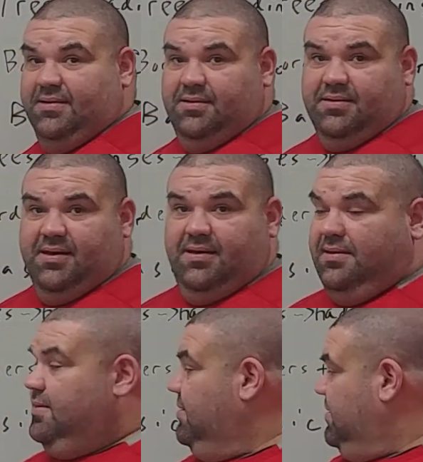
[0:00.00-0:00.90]
Okay,
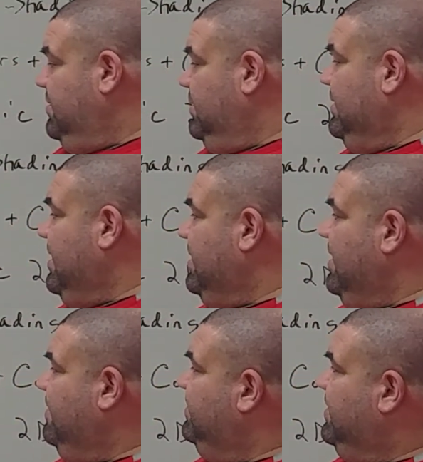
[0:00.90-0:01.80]
not
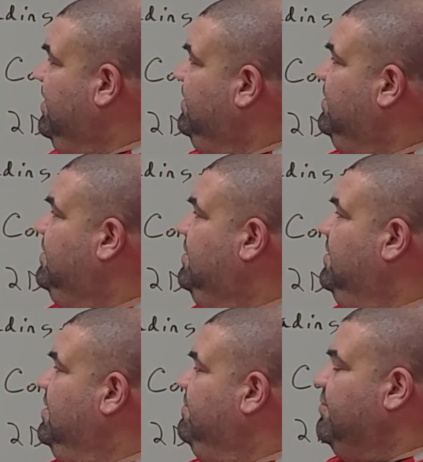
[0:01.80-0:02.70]
complicated.
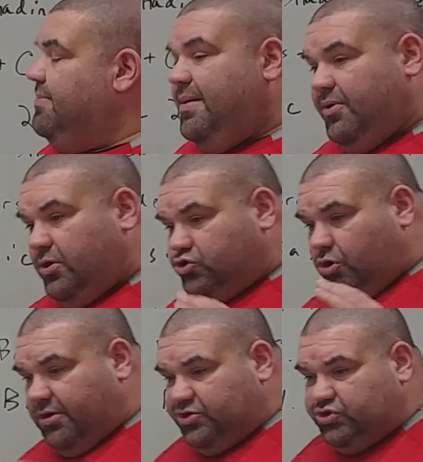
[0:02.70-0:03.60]
But remember, you're
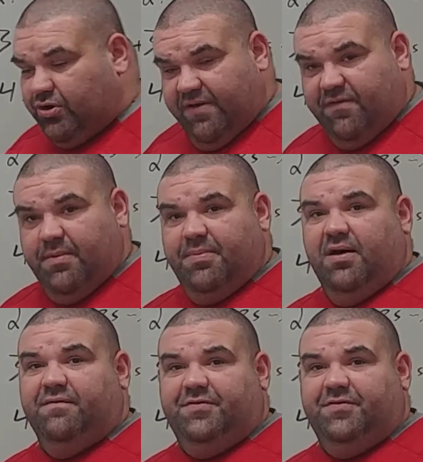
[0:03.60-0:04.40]
drawing straight from above,